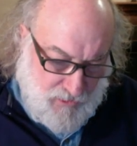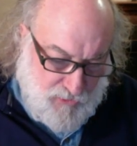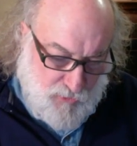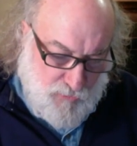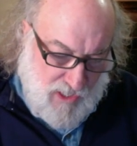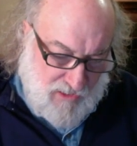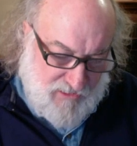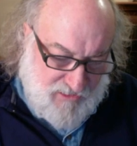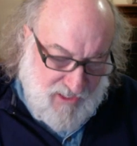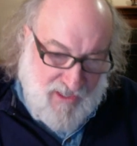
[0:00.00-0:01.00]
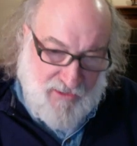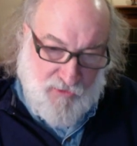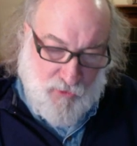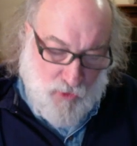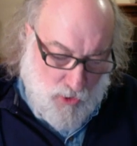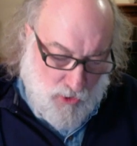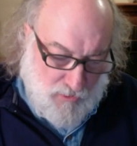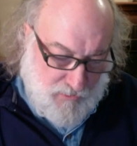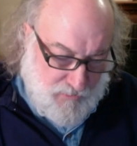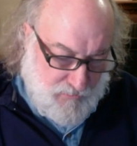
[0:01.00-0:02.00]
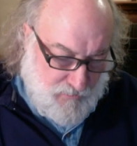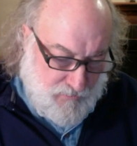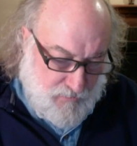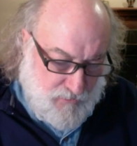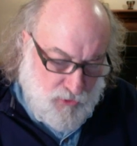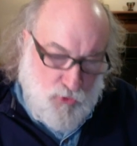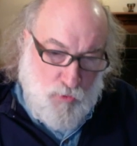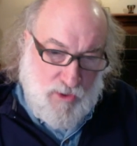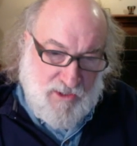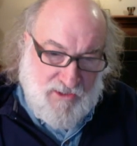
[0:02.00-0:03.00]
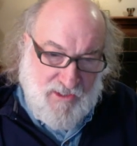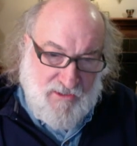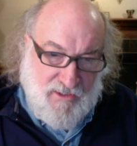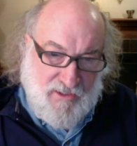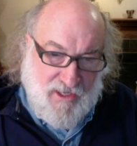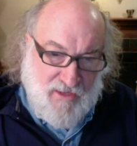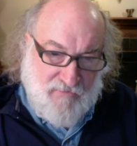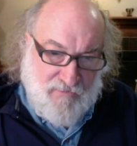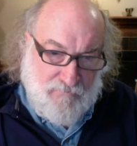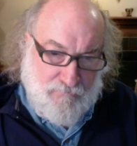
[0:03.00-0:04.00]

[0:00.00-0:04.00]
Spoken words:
Do not say in your heart, who will ascend into heaven?